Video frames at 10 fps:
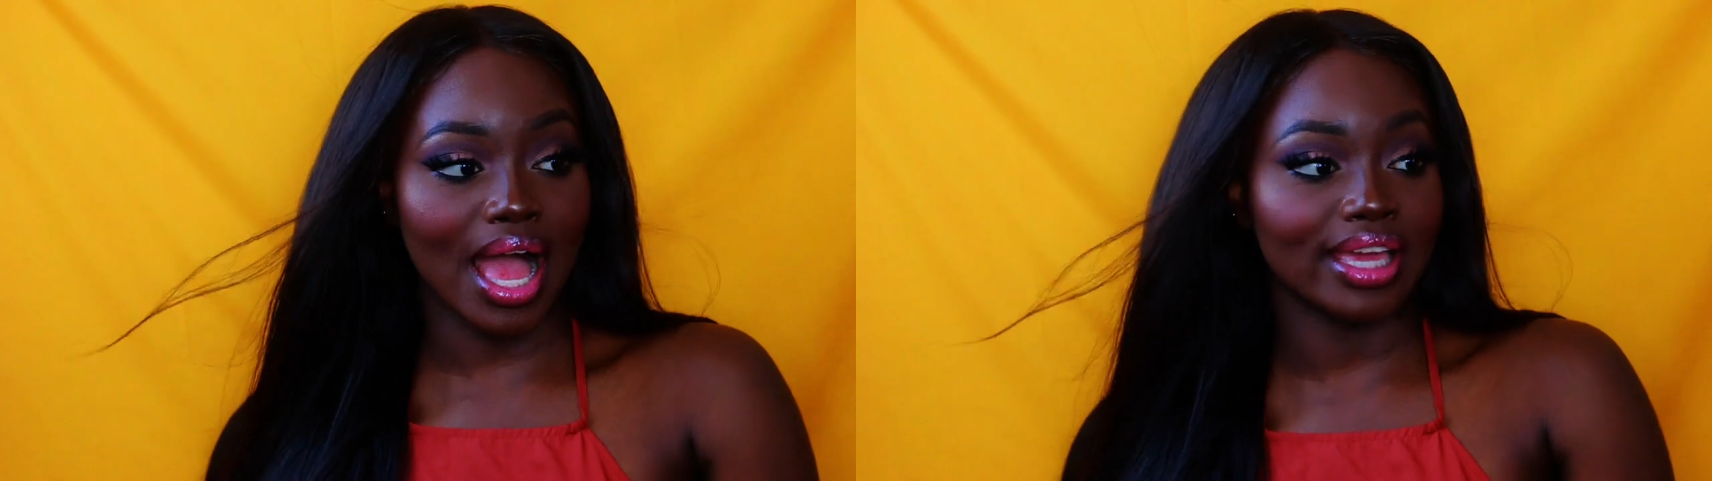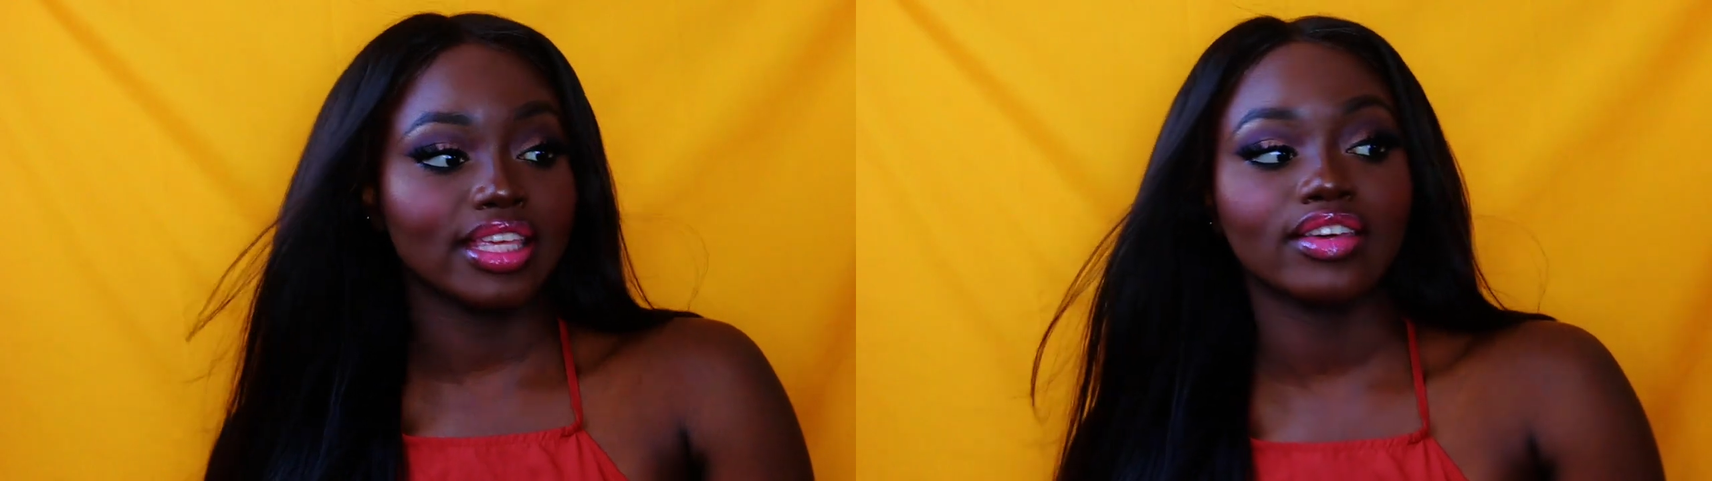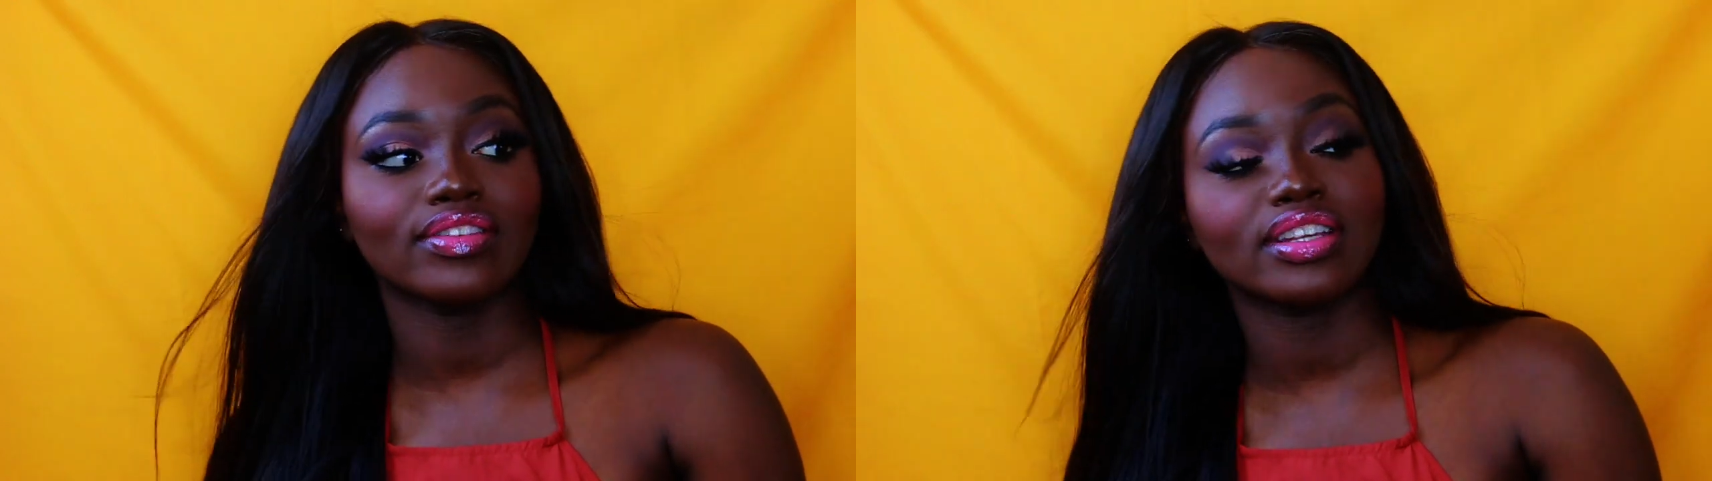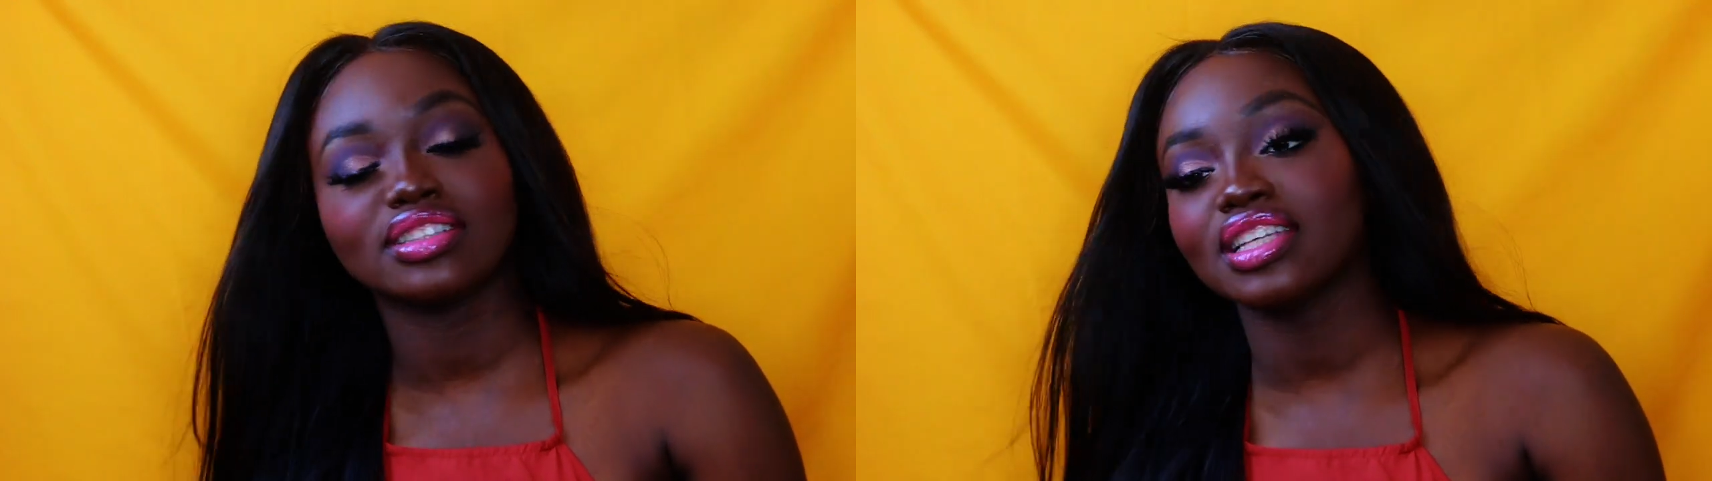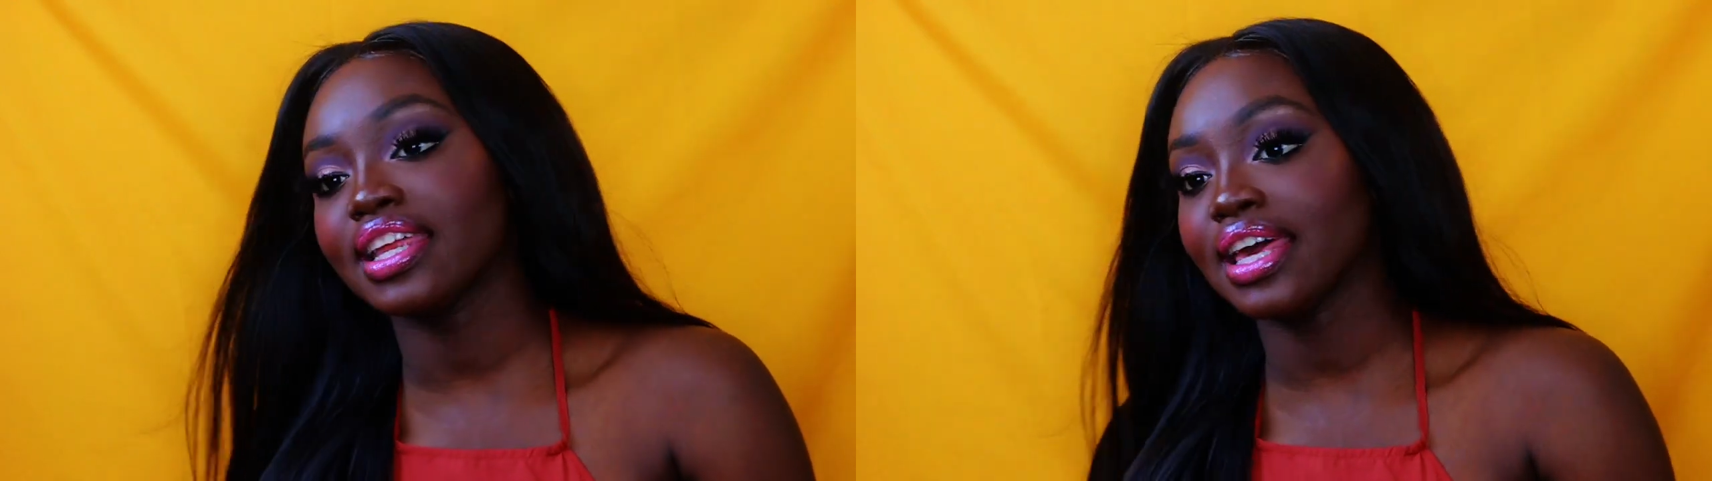I give it a
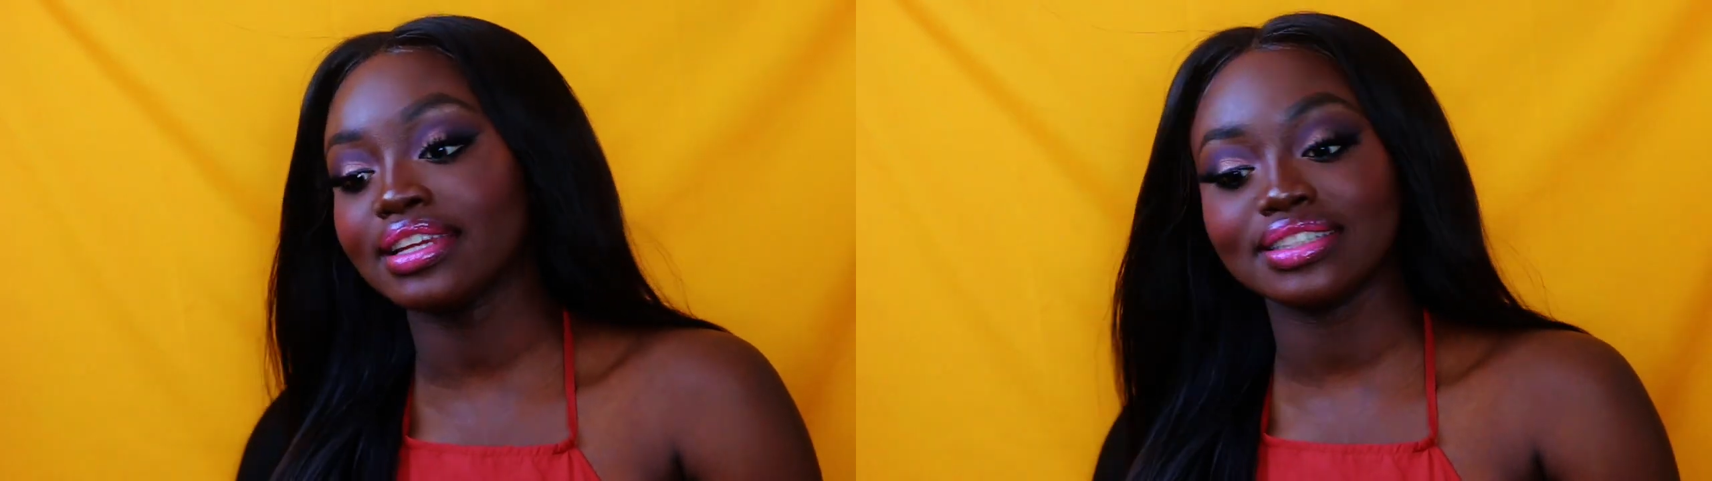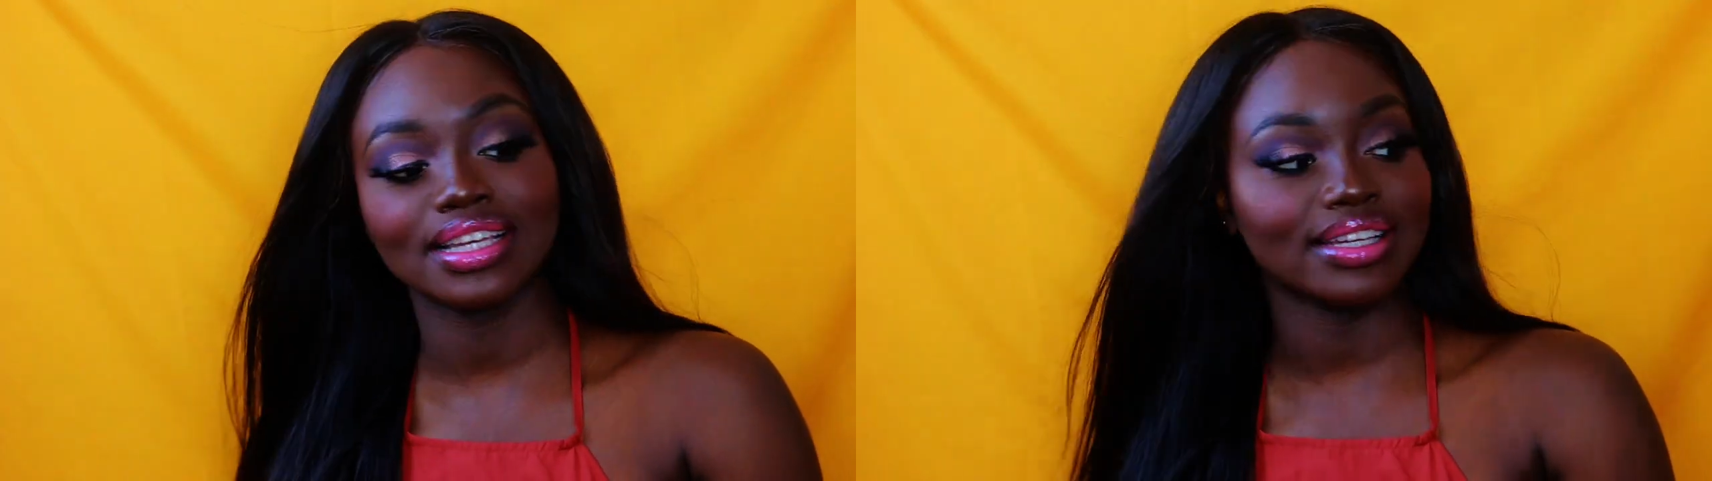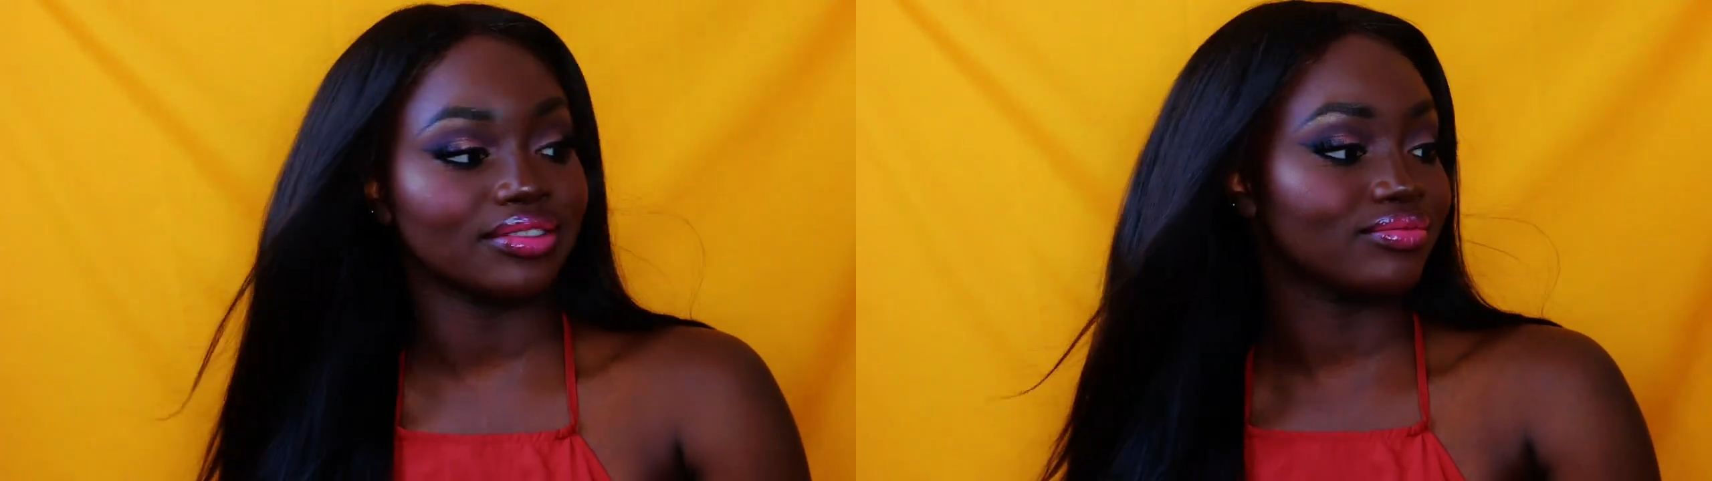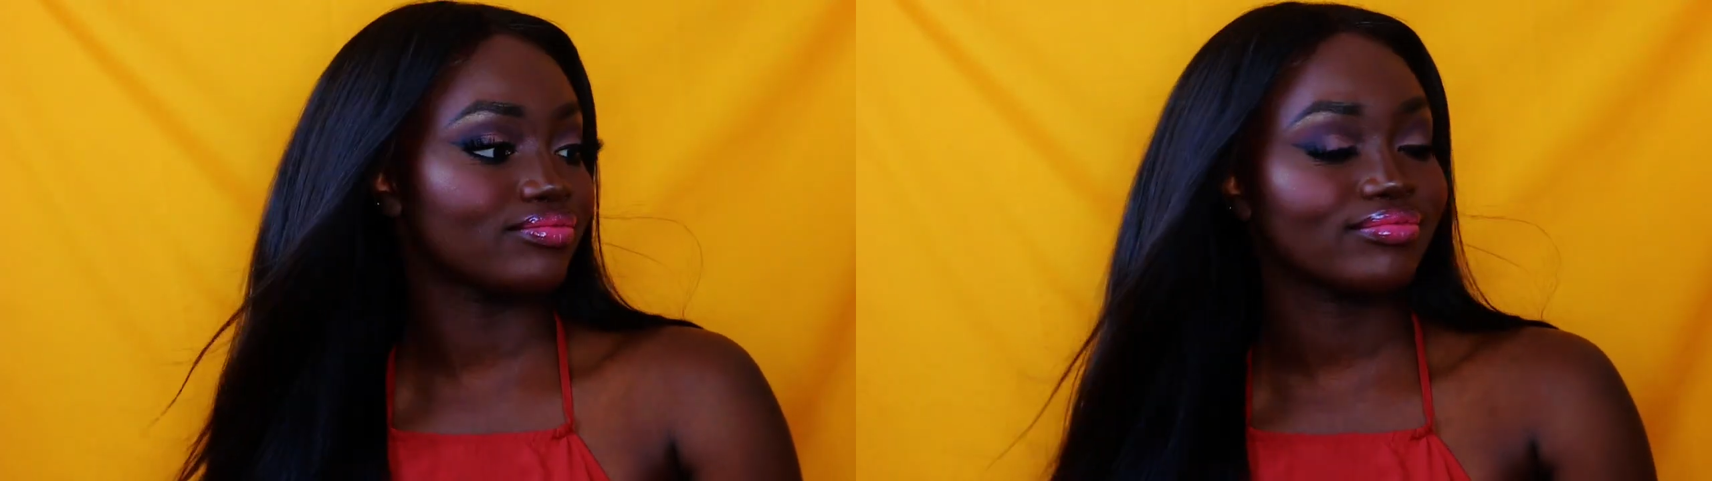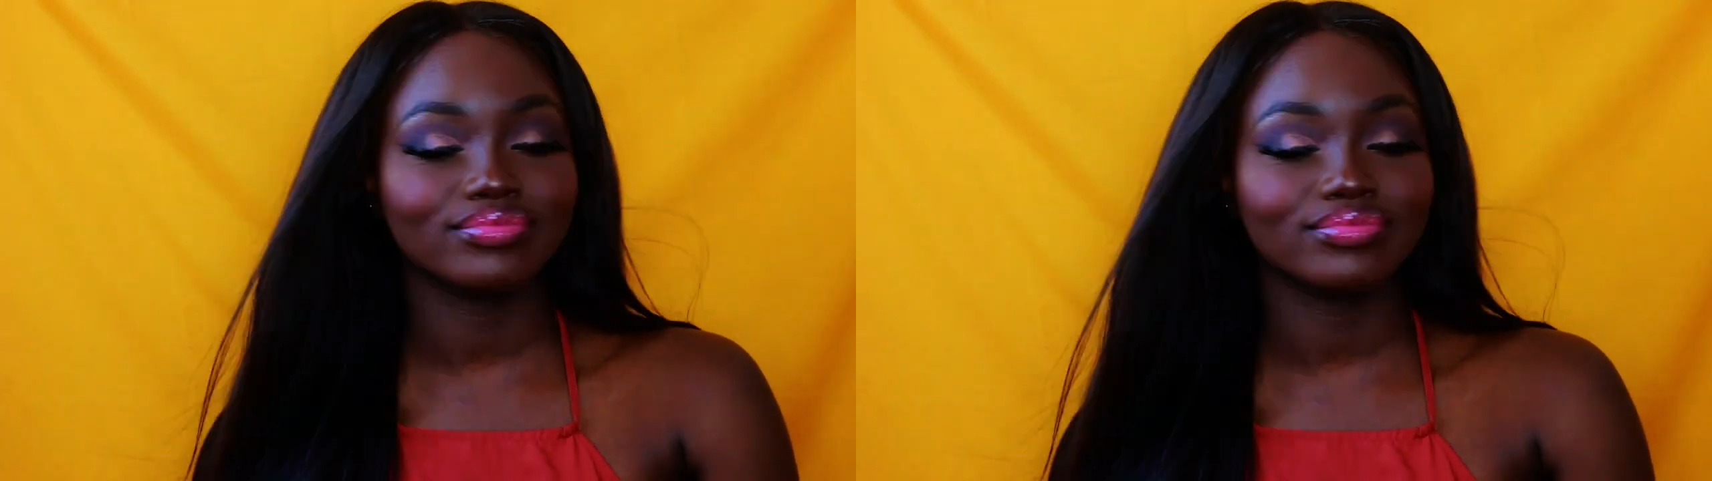10 out of 10.